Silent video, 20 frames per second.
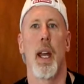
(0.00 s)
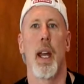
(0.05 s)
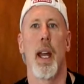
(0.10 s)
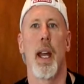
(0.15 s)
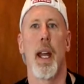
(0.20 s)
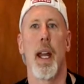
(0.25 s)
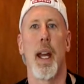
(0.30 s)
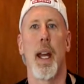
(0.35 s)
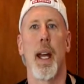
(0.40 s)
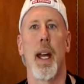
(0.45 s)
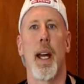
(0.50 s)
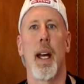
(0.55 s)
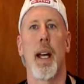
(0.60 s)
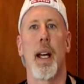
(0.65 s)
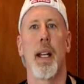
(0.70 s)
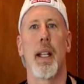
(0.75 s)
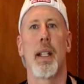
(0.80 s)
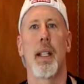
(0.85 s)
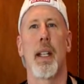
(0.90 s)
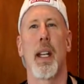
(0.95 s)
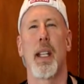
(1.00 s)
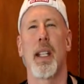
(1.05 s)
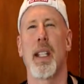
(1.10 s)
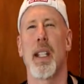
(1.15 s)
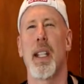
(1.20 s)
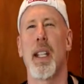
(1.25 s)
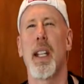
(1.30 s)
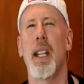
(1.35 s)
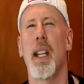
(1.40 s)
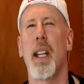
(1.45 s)
And
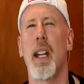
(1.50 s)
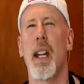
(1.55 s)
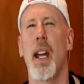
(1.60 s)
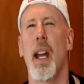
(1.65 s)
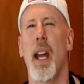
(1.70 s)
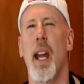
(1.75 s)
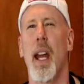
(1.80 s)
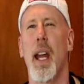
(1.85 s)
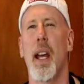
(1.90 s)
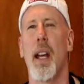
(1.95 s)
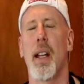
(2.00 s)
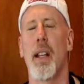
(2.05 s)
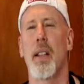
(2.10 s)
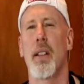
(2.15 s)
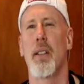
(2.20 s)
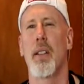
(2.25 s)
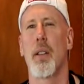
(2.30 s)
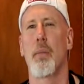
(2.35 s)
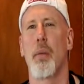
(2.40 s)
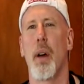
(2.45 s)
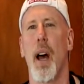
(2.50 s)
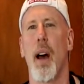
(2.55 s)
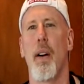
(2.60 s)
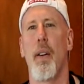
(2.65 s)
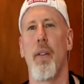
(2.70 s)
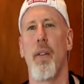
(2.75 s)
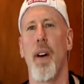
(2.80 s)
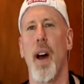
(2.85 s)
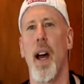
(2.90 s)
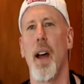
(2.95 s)
it has
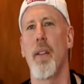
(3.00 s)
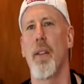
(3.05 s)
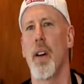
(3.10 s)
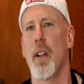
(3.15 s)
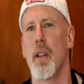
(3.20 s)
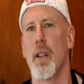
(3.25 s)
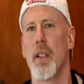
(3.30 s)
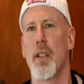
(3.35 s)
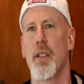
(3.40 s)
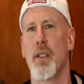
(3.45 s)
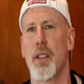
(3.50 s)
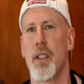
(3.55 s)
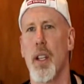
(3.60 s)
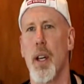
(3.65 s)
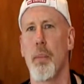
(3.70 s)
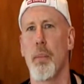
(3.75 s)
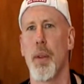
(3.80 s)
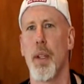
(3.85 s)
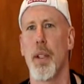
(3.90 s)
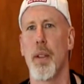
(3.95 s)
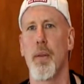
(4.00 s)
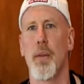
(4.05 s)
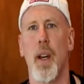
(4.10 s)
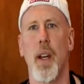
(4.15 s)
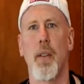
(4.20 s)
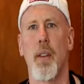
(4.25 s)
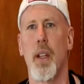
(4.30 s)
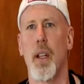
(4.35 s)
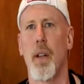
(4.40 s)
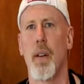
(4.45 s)
about
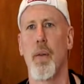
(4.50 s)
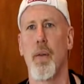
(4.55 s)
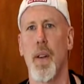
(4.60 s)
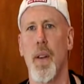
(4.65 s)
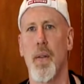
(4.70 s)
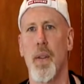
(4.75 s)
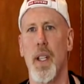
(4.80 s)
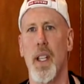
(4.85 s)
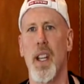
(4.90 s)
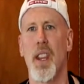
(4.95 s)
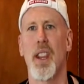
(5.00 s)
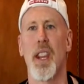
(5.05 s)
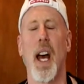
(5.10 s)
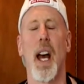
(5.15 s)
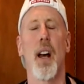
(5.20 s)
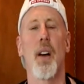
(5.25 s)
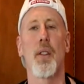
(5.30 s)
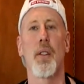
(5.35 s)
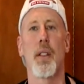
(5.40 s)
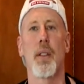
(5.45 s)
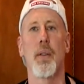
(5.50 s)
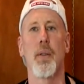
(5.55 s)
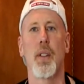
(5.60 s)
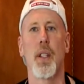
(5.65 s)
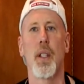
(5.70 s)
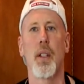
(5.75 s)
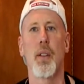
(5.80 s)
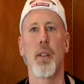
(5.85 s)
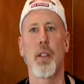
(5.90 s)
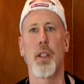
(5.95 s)
550,000
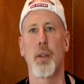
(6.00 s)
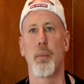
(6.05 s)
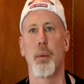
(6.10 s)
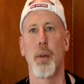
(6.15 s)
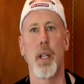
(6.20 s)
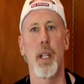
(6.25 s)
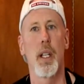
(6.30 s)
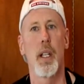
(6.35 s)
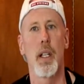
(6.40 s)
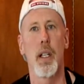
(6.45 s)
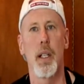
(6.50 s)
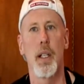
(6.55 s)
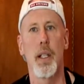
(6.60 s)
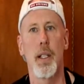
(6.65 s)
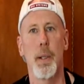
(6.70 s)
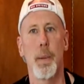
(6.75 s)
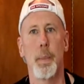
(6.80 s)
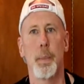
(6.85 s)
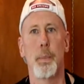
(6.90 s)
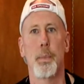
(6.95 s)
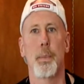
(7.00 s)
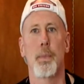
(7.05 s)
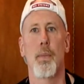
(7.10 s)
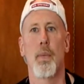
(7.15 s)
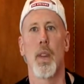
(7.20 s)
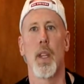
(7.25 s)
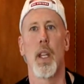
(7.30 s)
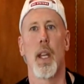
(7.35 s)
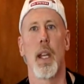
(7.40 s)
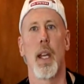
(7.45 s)
views, so pretty good.
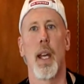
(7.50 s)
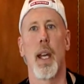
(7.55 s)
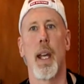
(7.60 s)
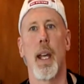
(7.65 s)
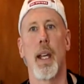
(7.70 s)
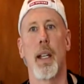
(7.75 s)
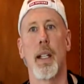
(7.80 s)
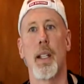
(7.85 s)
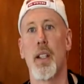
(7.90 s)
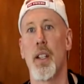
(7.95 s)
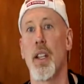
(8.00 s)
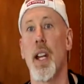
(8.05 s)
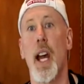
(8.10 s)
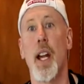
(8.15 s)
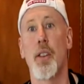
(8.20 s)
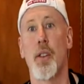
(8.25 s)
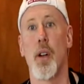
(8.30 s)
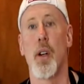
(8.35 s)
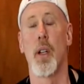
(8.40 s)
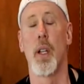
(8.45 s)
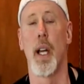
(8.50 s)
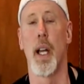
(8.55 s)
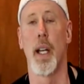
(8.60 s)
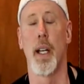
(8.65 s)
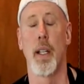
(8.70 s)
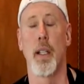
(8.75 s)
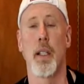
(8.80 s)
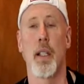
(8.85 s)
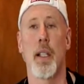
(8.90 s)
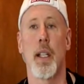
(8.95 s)
And he's a natural
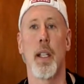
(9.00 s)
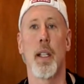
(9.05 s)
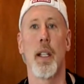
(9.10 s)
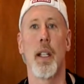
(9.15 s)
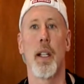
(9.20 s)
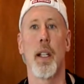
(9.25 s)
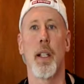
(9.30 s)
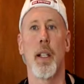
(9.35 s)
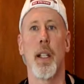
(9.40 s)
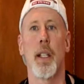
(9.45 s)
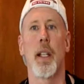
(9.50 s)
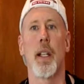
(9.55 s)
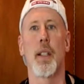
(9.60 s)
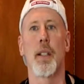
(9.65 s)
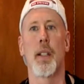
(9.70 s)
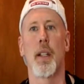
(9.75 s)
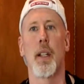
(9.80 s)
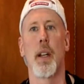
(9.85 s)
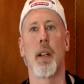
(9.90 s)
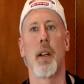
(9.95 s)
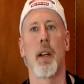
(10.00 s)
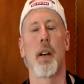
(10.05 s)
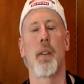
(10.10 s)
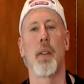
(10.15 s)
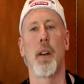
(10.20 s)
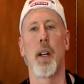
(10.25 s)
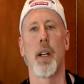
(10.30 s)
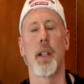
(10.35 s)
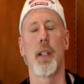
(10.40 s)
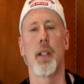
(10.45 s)
at it. He does a
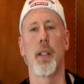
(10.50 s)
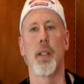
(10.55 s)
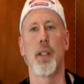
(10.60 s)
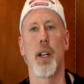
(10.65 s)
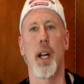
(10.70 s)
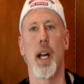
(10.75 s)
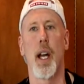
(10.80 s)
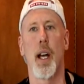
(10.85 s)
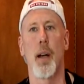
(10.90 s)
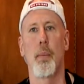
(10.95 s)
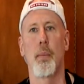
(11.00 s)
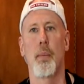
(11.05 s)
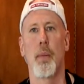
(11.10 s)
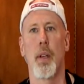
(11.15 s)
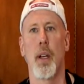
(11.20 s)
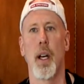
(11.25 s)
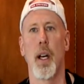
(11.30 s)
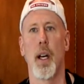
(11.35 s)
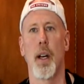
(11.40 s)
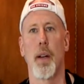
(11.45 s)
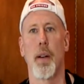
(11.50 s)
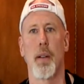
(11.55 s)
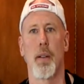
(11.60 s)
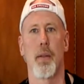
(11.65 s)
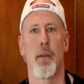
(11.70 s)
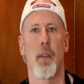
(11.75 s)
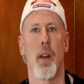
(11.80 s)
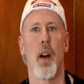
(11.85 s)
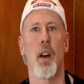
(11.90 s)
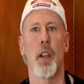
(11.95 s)
very good job.
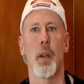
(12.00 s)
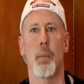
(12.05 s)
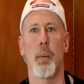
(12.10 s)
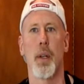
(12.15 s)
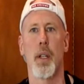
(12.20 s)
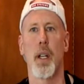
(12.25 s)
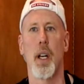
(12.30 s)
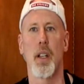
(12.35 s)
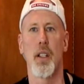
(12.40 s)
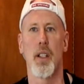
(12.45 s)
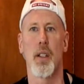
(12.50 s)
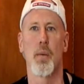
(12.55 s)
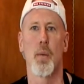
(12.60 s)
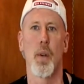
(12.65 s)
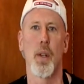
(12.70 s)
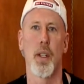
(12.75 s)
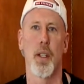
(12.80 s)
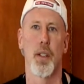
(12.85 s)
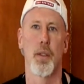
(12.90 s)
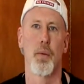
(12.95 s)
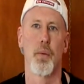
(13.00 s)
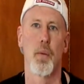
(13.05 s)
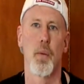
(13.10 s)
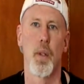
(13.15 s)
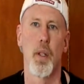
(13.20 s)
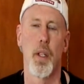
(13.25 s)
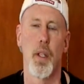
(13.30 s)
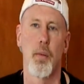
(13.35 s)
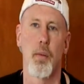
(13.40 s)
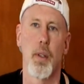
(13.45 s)
All the production work is
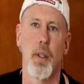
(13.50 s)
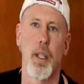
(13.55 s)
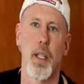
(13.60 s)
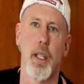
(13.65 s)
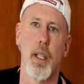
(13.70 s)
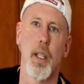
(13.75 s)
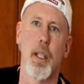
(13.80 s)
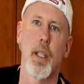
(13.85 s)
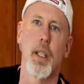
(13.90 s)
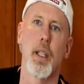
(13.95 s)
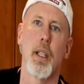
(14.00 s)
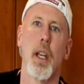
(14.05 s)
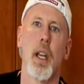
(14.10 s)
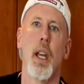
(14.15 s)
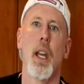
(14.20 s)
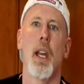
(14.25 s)
really good.